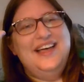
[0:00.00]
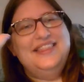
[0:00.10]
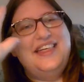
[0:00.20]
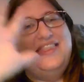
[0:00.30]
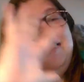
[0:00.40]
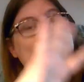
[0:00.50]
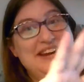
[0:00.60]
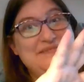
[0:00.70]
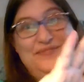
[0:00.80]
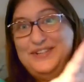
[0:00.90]
The
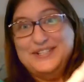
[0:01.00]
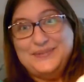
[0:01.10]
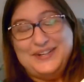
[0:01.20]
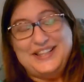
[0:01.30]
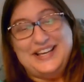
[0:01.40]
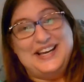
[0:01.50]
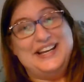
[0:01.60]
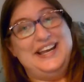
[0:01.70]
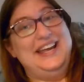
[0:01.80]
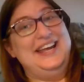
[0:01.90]
theme for this
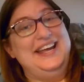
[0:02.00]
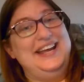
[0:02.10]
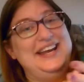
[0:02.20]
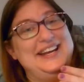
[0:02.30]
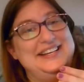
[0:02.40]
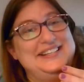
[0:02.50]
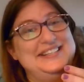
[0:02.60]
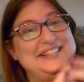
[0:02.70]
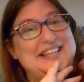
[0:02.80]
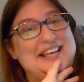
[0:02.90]
readathon
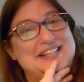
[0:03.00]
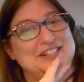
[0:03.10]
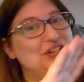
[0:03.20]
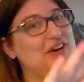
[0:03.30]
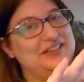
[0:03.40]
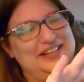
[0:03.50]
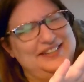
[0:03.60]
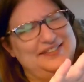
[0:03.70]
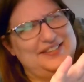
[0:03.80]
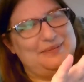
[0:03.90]
is Dog
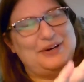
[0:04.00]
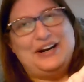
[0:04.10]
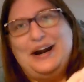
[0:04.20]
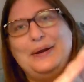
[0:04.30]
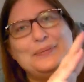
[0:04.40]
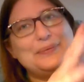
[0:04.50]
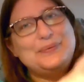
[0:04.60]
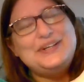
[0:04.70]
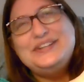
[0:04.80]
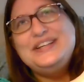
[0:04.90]
Days of Summer,
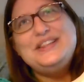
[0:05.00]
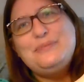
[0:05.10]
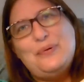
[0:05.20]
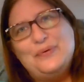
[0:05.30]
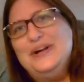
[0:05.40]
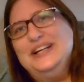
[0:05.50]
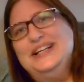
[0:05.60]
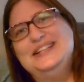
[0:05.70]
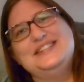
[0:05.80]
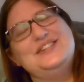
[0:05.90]
and really the
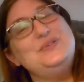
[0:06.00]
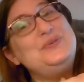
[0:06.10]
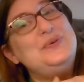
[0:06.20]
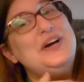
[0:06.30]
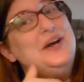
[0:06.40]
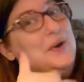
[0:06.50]
point is to